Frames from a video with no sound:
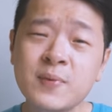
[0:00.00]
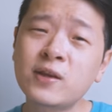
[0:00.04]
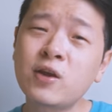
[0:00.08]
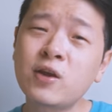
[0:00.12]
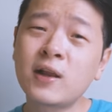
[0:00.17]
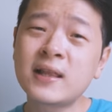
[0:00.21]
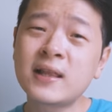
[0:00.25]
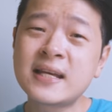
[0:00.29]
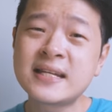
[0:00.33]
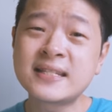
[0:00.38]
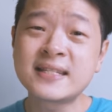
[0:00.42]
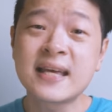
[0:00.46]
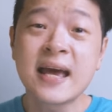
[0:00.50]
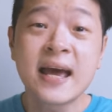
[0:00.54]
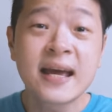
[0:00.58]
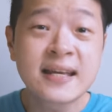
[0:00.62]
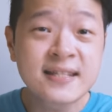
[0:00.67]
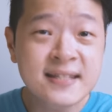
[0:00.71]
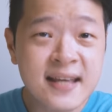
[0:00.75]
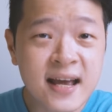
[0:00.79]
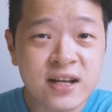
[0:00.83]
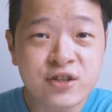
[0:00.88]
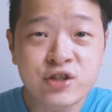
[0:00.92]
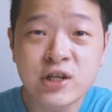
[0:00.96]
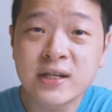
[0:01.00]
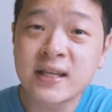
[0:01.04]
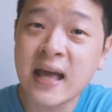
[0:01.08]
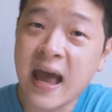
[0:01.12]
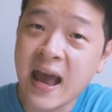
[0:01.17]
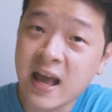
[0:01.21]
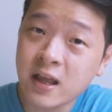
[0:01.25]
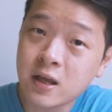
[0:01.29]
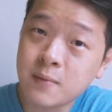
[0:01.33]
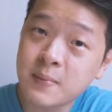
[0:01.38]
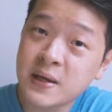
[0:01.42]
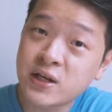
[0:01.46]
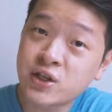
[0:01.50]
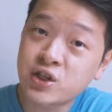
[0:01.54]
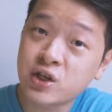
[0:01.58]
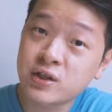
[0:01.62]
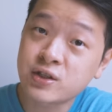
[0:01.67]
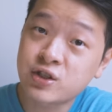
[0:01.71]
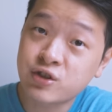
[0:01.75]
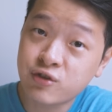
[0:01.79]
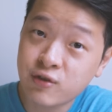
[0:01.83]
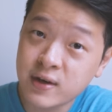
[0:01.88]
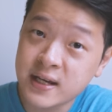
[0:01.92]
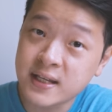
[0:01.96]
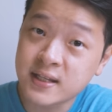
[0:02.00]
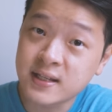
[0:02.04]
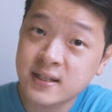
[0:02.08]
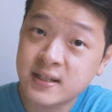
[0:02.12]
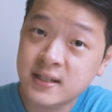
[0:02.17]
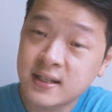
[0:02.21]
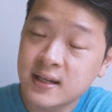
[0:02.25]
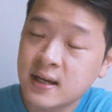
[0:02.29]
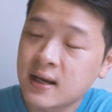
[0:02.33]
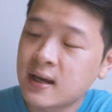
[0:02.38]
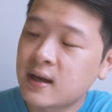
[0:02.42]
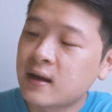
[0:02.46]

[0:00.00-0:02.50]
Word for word: but not least is actually the animation screens.